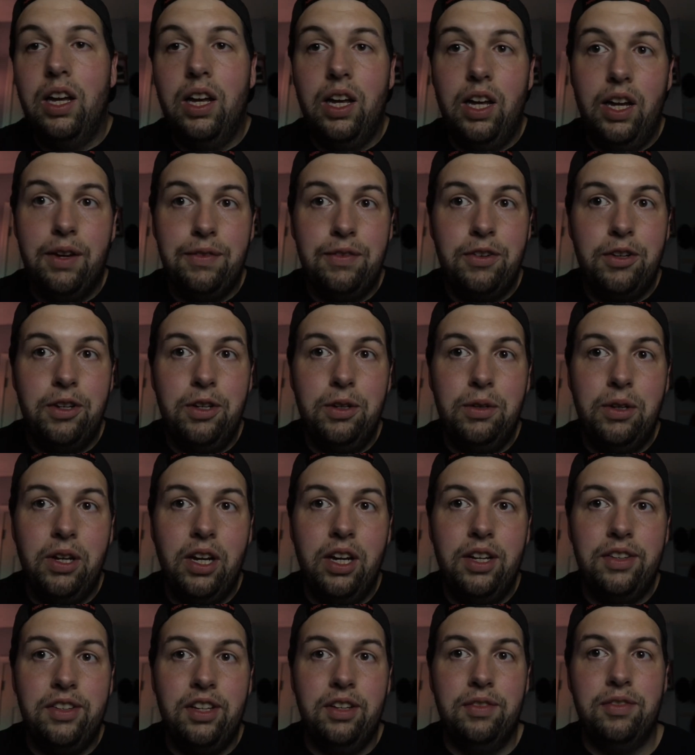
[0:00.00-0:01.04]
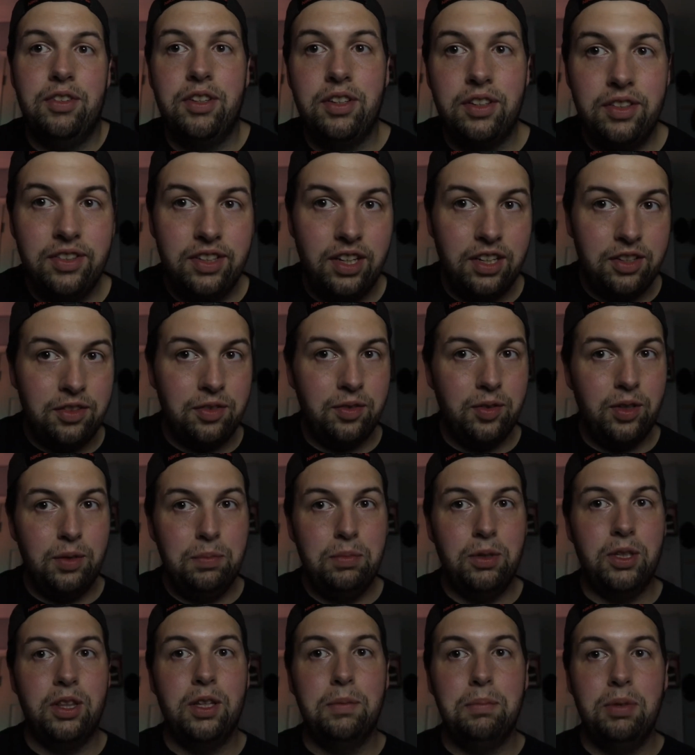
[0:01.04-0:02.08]
After you guys have successfully
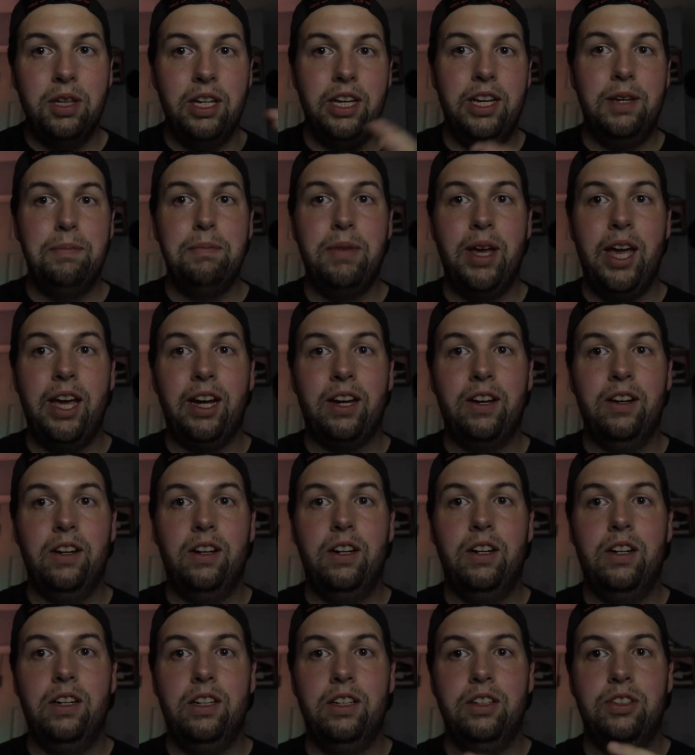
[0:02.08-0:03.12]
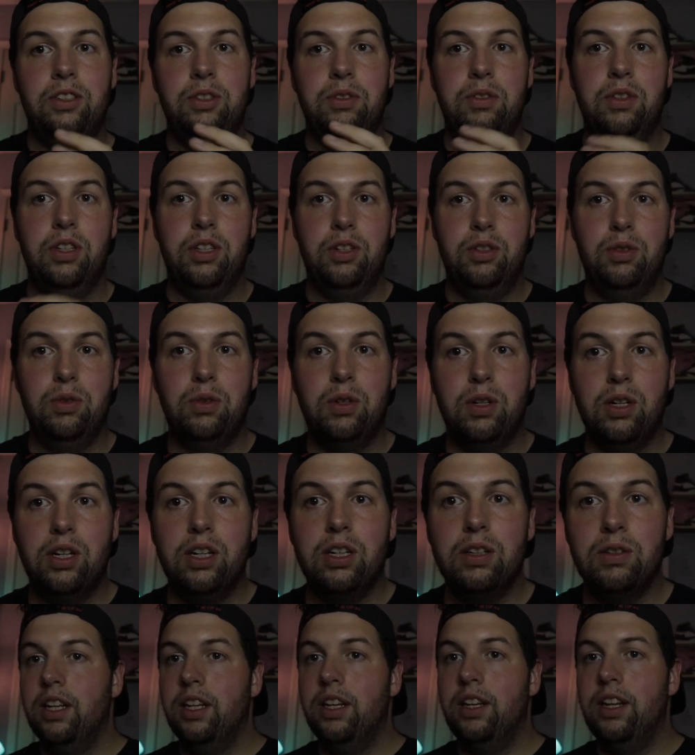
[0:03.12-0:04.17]
put the plate back onto the
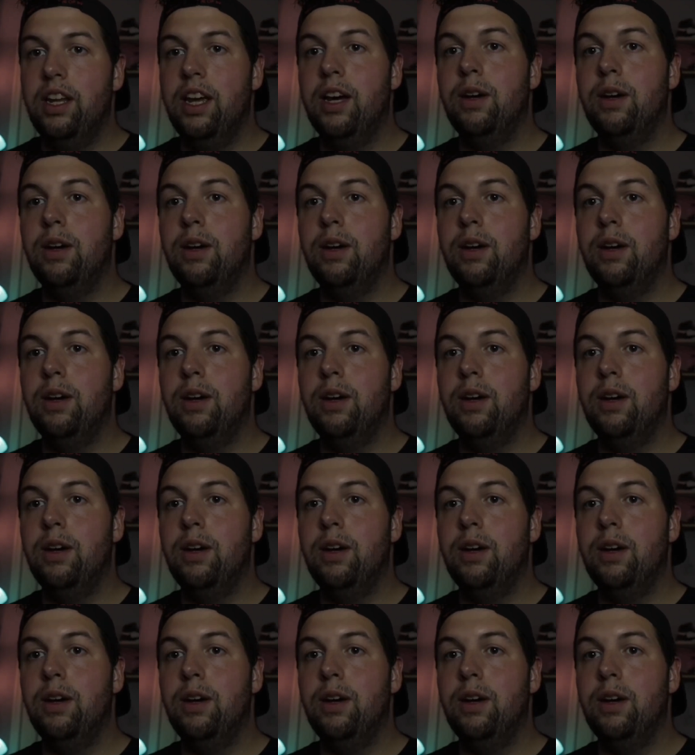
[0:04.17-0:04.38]
door, now